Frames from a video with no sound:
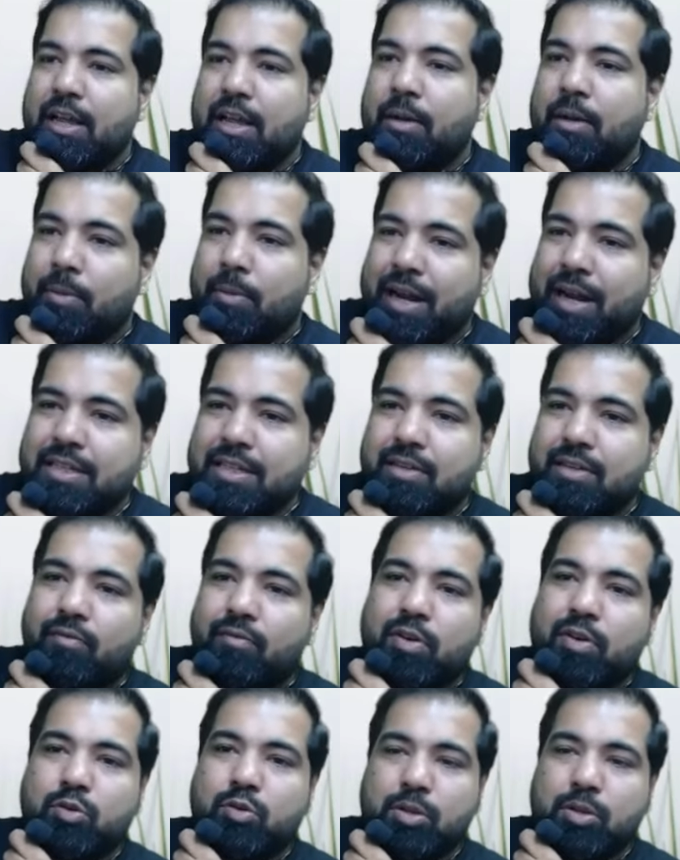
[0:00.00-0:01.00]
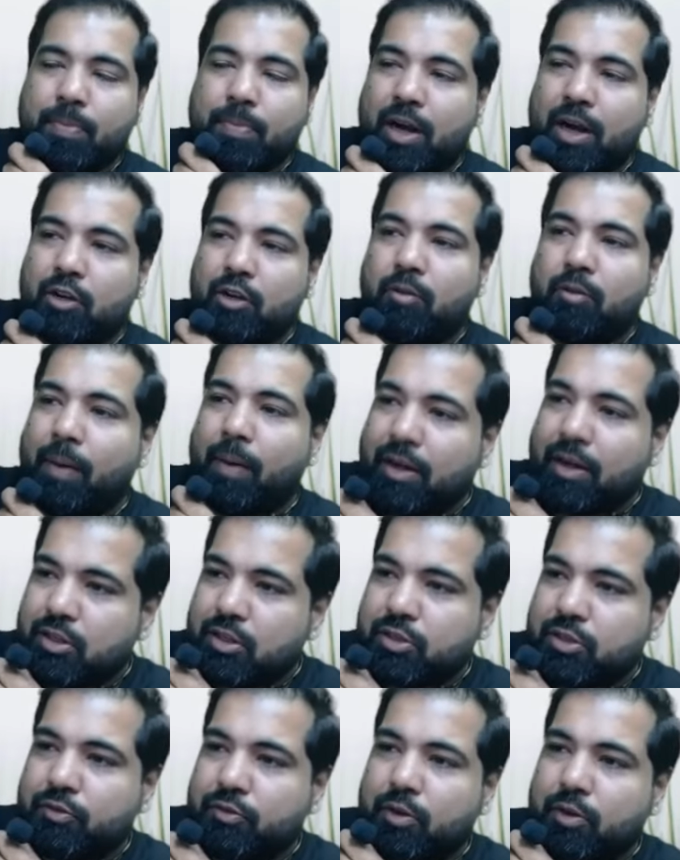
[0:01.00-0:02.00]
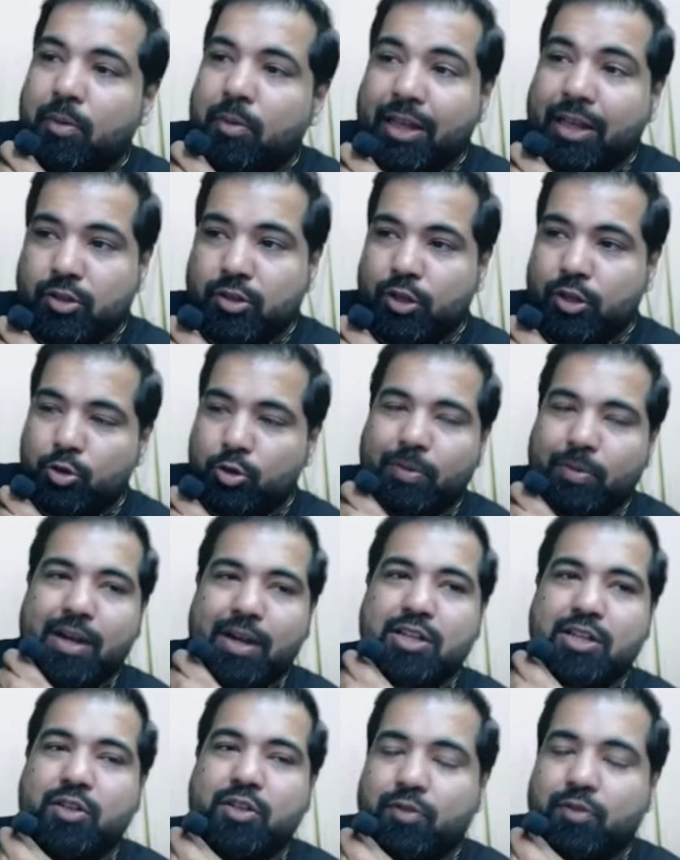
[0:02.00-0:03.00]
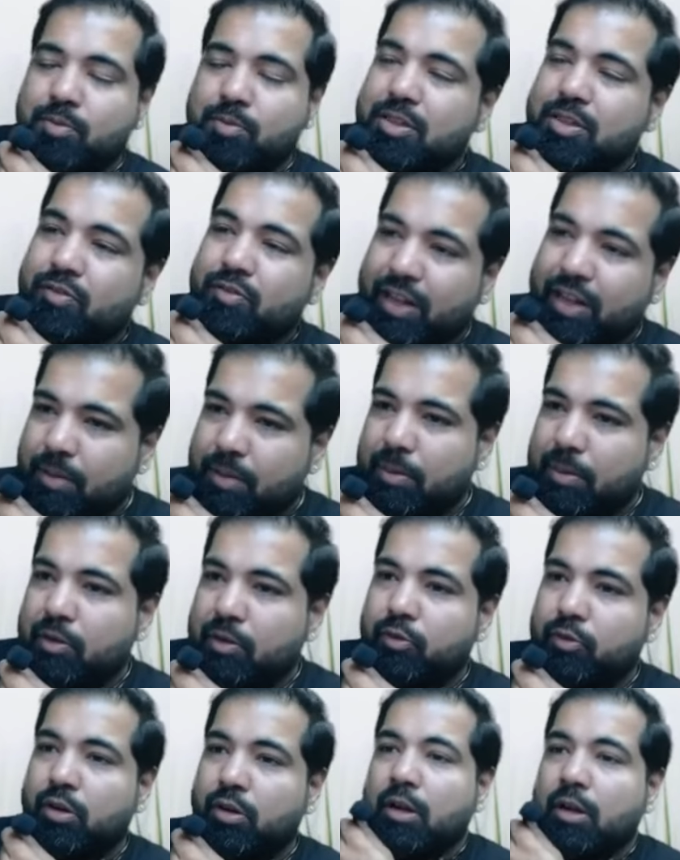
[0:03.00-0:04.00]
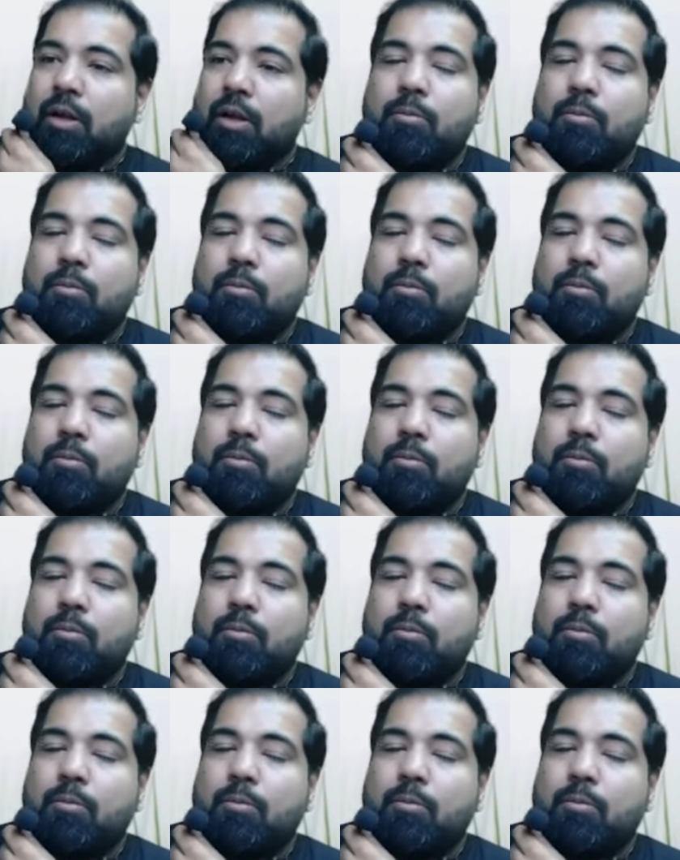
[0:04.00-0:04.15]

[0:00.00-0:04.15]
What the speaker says: But as someone who's a part of a partnership firm, actually two partnership firms, is very painful,